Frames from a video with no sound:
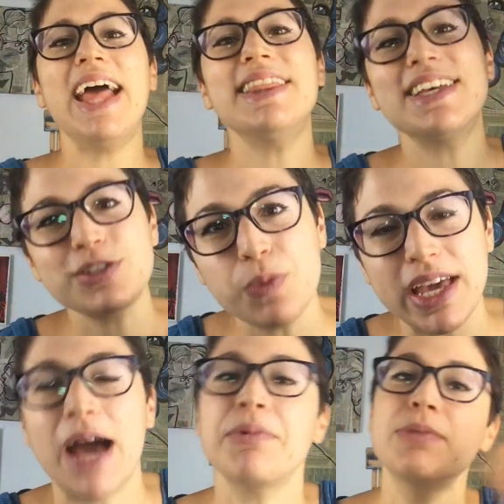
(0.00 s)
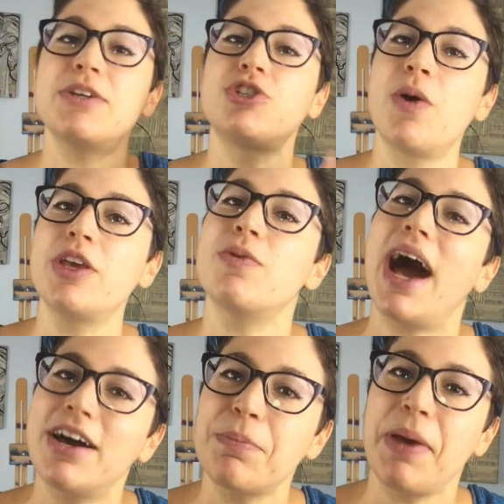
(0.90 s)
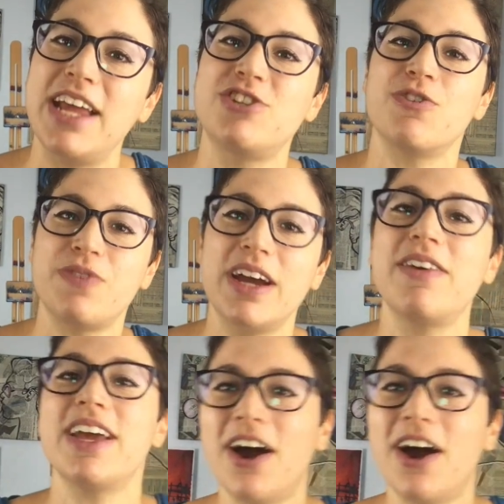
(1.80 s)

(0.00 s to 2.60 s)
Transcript: And this week I'm going to be showing you how to paint your very